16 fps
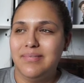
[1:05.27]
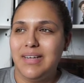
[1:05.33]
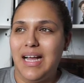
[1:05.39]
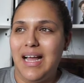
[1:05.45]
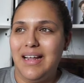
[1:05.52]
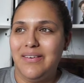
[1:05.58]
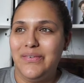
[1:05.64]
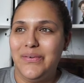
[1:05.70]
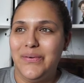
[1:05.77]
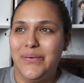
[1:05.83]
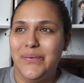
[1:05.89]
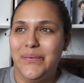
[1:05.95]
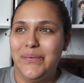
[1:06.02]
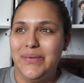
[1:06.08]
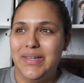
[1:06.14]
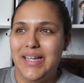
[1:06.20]
I don't
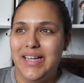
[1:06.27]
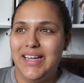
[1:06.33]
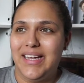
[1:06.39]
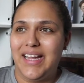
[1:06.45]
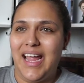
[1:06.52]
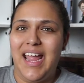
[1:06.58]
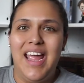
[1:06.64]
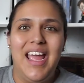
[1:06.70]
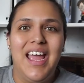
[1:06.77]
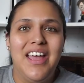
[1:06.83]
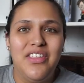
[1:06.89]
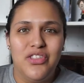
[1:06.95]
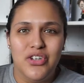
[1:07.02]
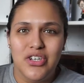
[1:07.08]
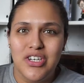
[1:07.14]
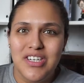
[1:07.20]
know, like
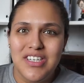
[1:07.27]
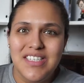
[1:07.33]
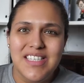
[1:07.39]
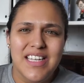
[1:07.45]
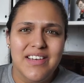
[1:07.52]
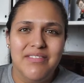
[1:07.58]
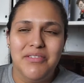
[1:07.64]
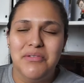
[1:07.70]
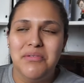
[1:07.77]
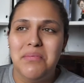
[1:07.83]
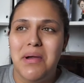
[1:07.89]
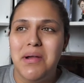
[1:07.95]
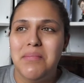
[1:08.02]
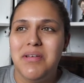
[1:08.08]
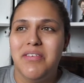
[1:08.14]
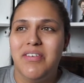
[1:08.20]
Heathers. It even
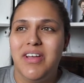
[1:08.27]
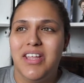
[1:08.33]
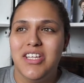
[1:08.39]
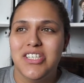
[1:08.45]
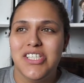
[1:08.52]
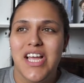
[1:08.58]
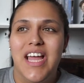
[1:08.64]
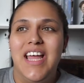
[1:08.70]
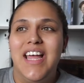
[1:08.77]
reminded me of Heathers.